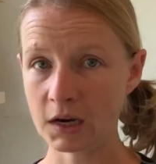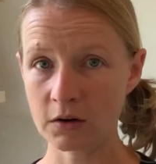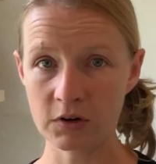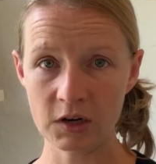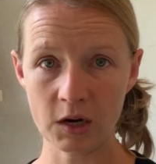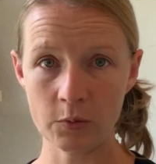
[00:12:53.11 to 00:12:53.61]

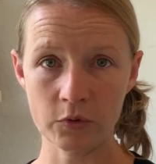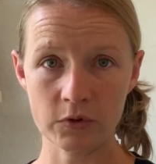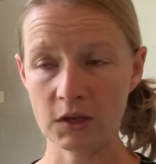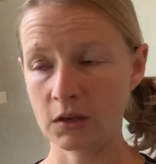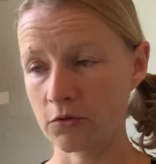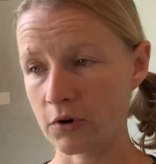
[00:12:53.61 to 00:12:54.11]
covered it up
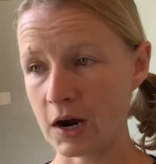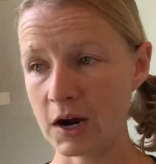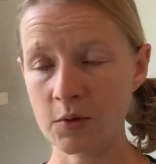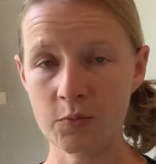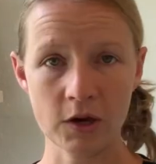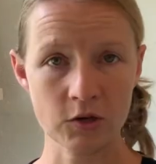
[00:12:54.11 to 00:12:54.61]
with either an
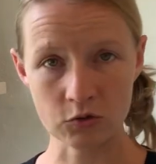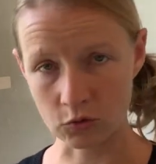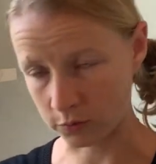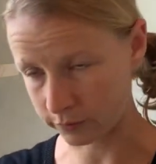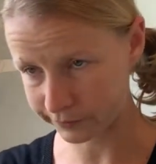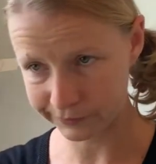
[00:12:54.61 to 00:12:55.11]
eye patch or,